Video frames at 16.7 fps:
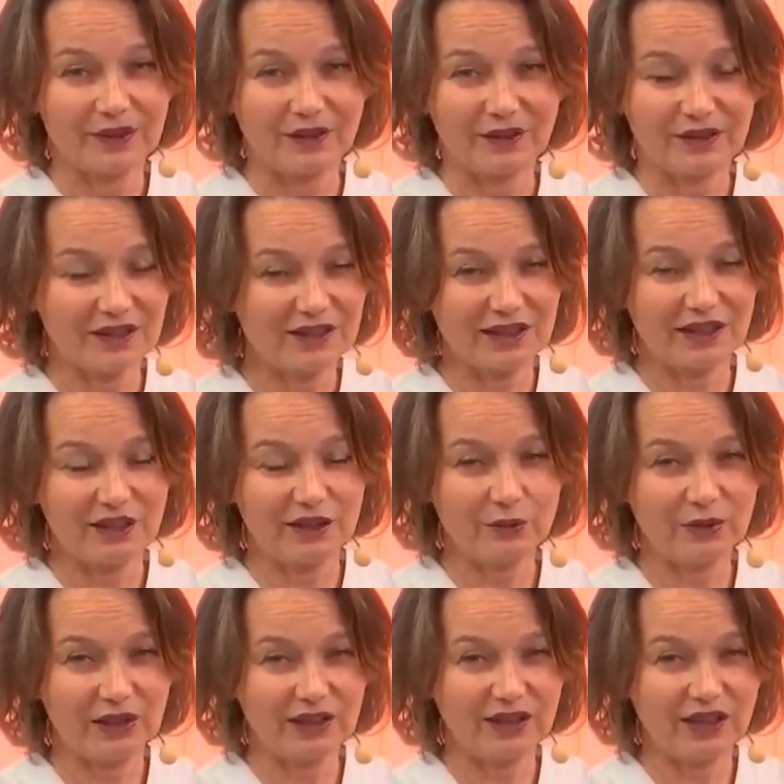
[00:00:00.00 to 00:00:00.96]
Honestly,
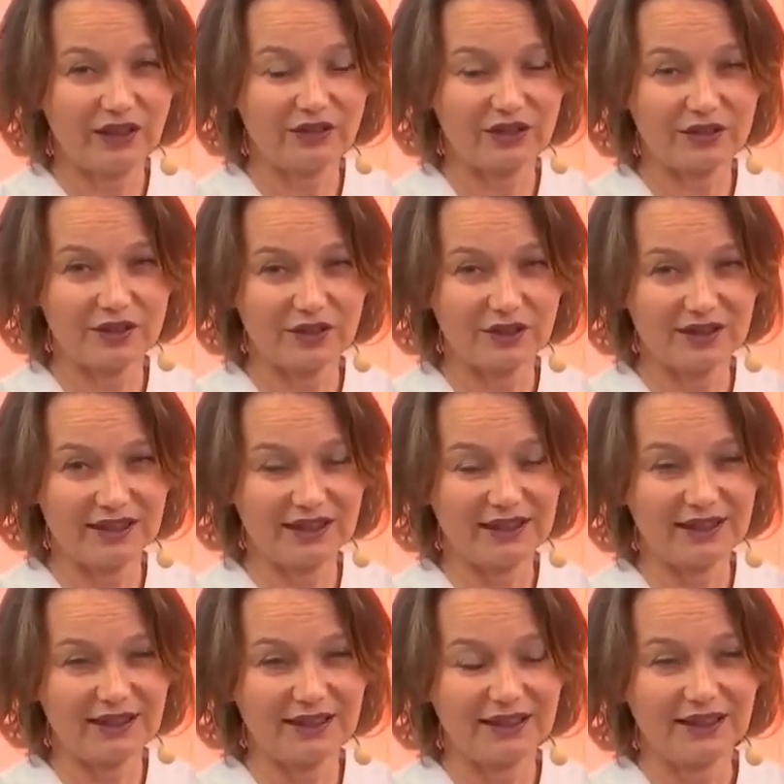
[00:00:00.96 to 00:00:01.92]
you will never
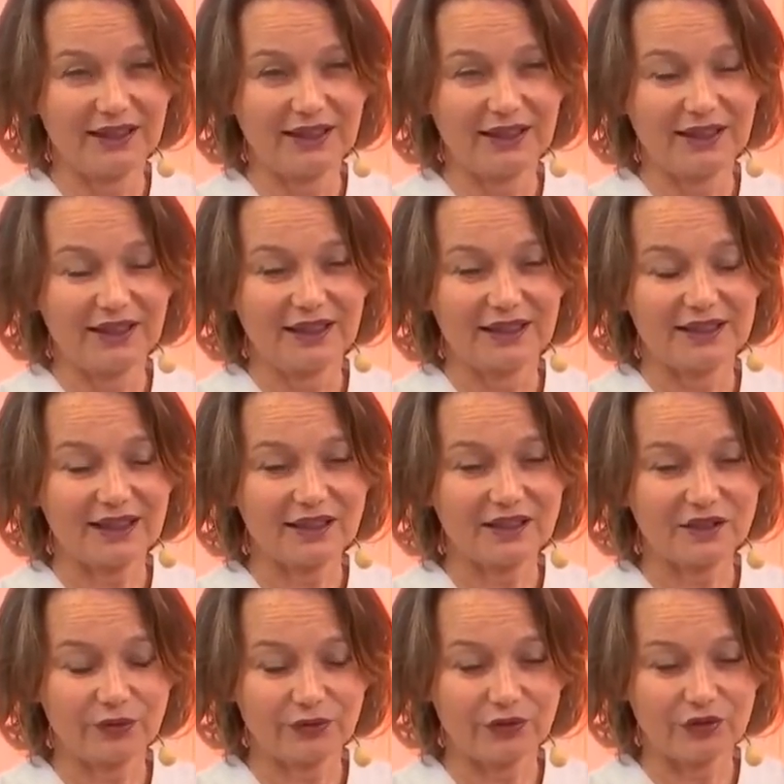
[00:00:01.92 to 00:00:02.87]
succeed.
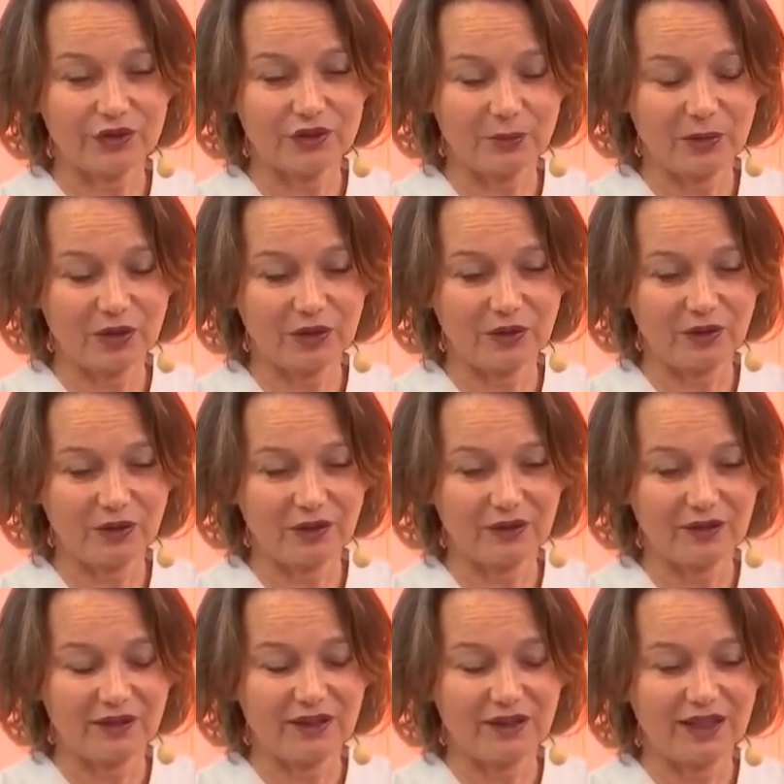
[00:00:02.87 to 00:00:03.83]
That's the first
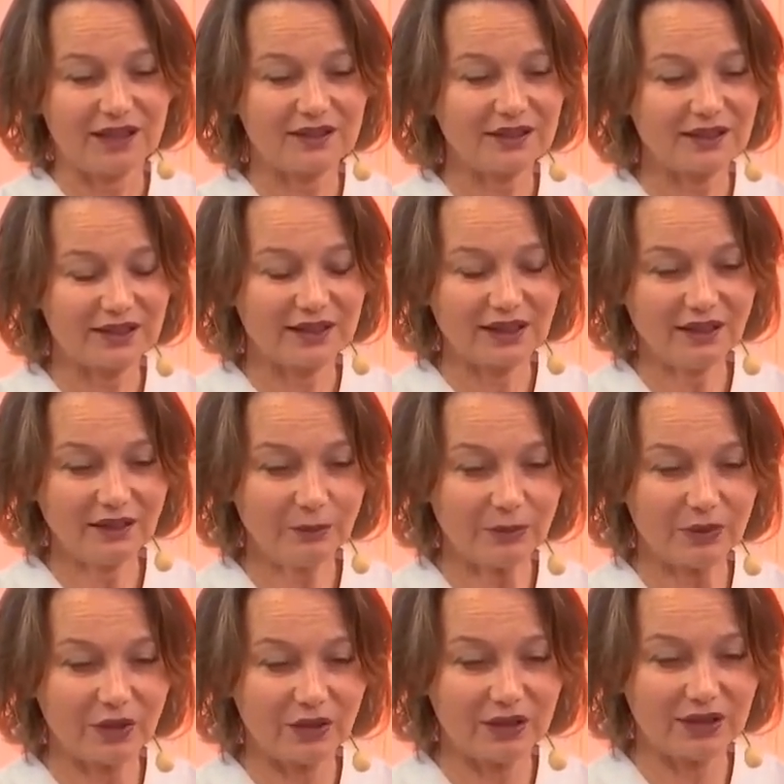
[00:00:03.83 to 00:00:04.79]
point. And the second
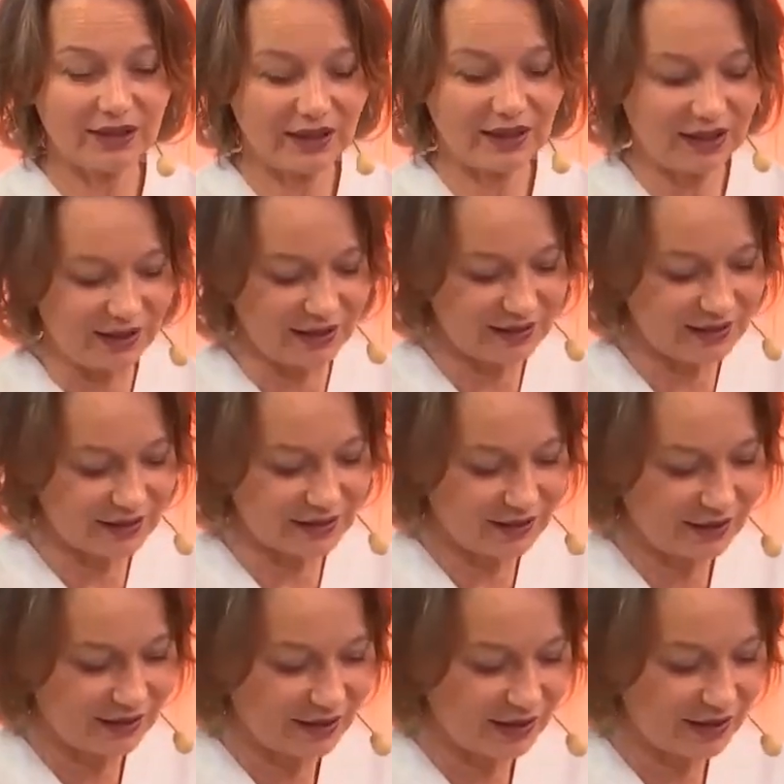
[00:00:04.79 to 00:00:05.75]
point is,
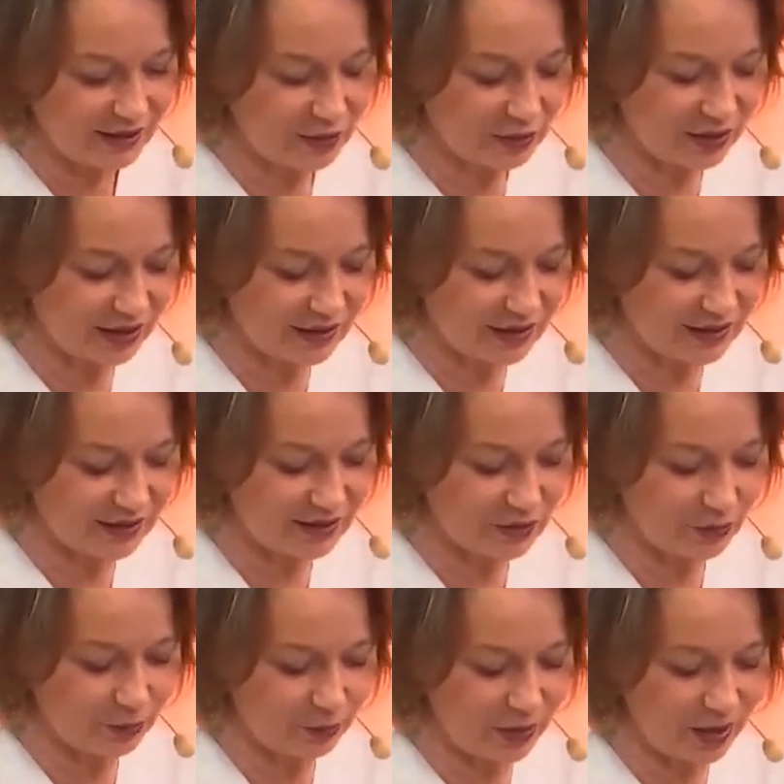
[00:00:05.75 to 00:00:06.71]
as you can see, the